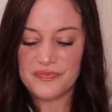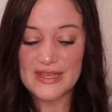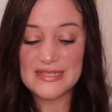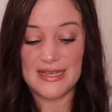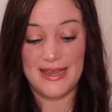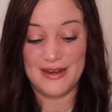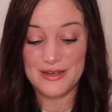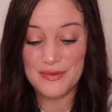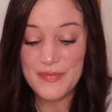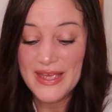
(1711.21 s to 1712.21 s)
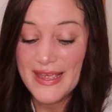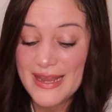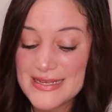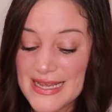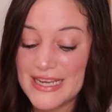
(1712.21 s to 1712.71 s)
This item
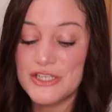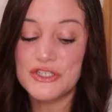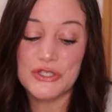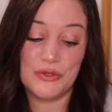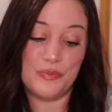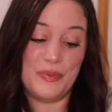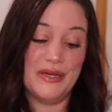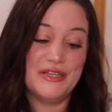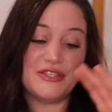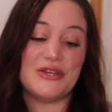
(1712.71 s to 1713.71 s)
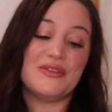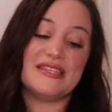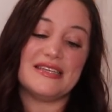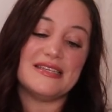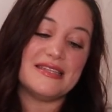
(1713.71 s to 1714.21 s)
is a dupe. So
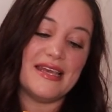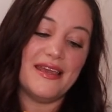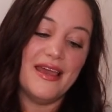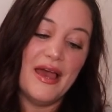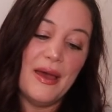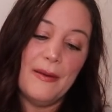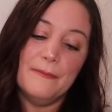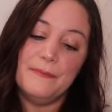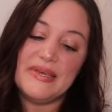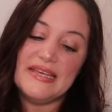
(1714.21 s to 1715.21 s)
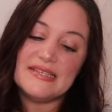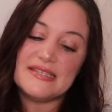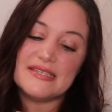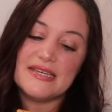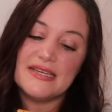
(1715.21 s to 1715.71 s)
this is the
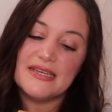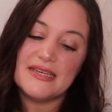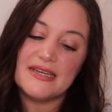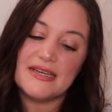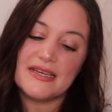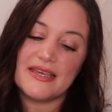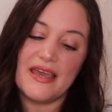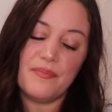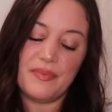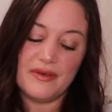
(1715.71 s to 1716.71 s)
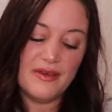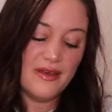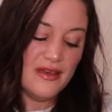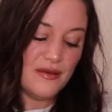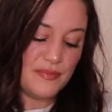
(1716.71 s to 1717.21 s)
Beast Kip
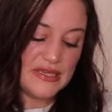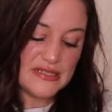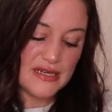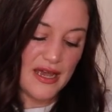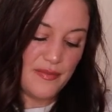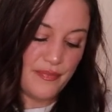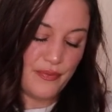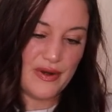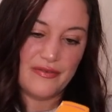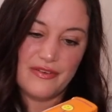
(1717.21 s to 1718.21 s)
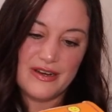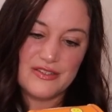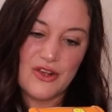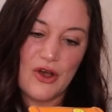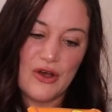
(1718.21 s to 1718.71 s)
Beast Kite, whatever it is
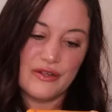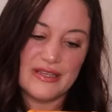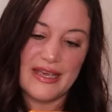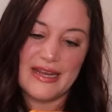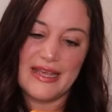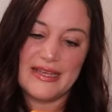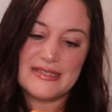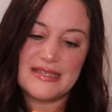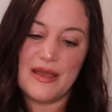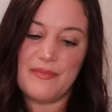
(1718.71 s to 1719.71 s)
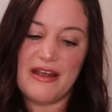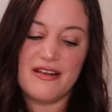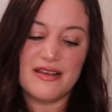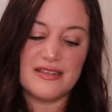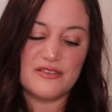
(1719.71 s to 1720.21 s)
called. It is the
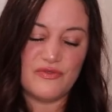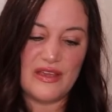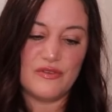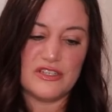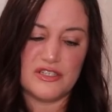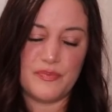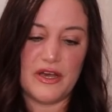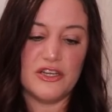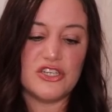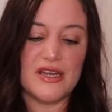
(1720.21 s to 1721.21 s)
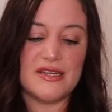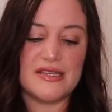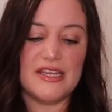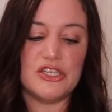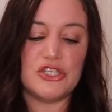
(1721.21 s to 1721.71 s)
America's favorite sponge. It is
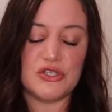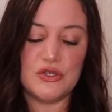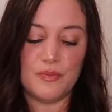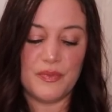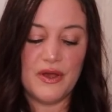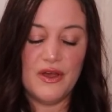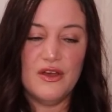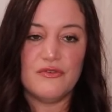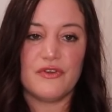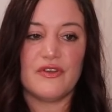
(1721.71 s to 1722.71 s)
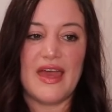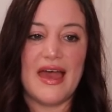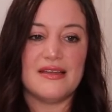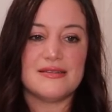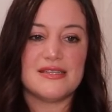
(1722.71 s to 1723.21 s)
a dupe for
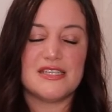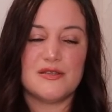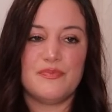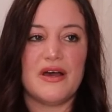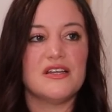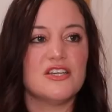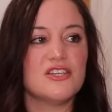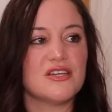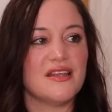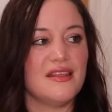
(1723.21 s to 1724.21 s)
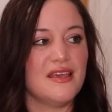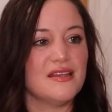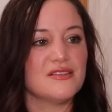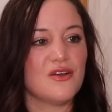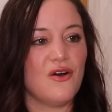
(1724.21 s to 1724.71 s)
that sponge. I think
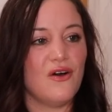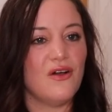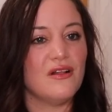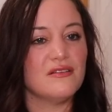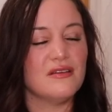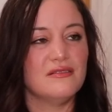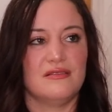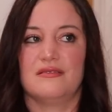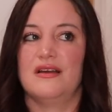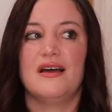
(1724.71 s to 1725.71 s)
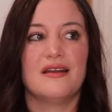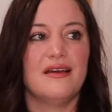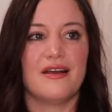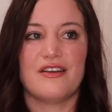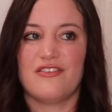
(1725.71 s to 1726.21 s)
it's called, oh God,
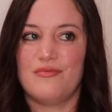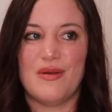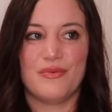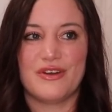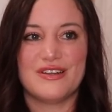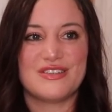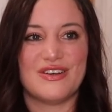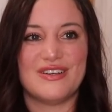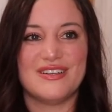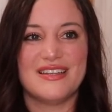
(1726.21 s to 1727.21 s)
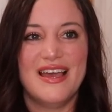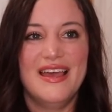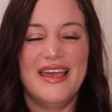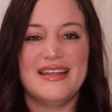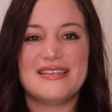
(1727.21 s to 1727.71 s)
I don't even remember what it is called.
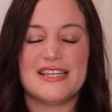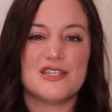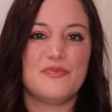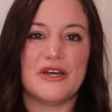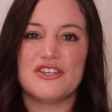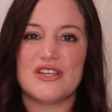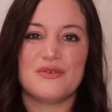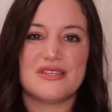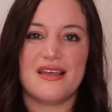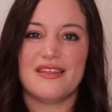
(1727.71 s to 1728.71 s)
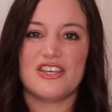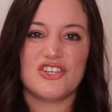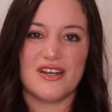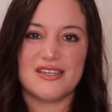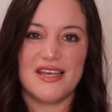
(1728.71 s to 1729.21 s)
It's that sponge that was on like
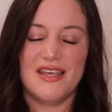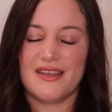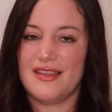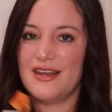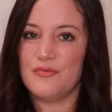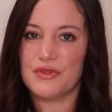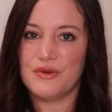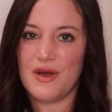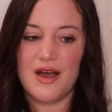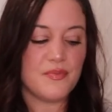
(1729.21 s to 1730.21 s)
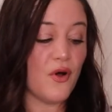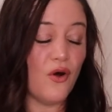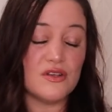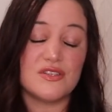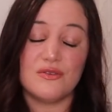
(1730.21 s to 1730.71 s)
Shark Tank and then it blew up.
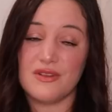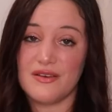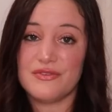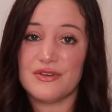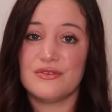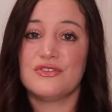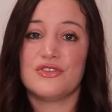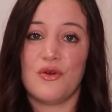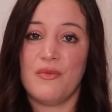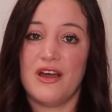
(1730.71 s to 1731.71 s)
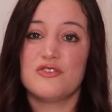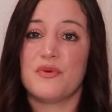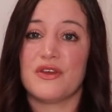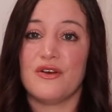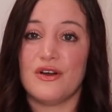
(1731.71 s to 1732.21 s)
Also love those so much,
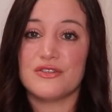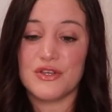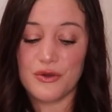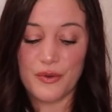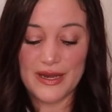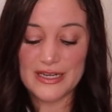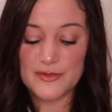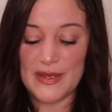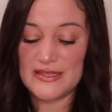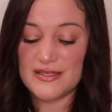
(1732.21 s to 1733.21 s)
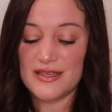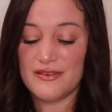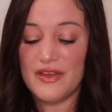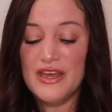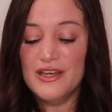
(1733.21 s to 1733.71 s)
but they're also quite expensive.